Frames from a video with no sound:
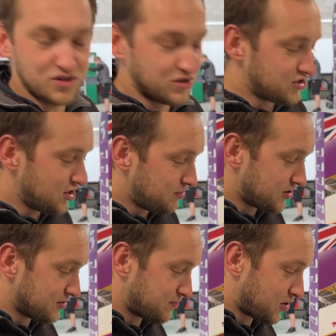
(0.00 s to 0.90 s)
YouTube,
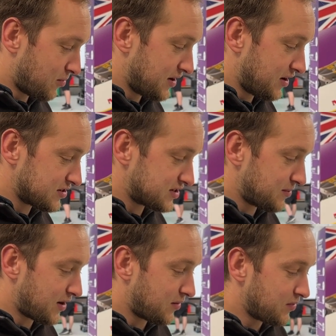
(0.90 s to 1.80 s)
has commented asking
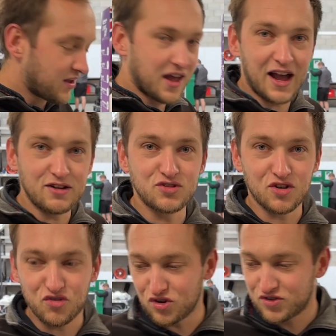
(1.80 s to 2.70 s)
about how do you not
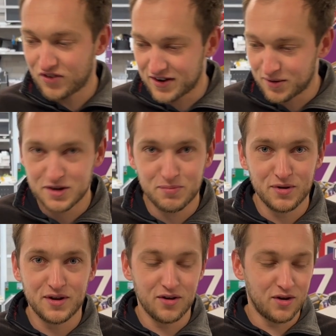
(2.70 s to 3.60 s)
cross-thread it when you're
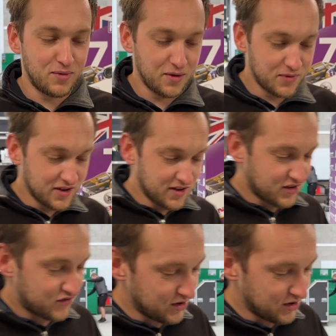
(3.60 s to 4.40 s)
putting it on? Well, there's a few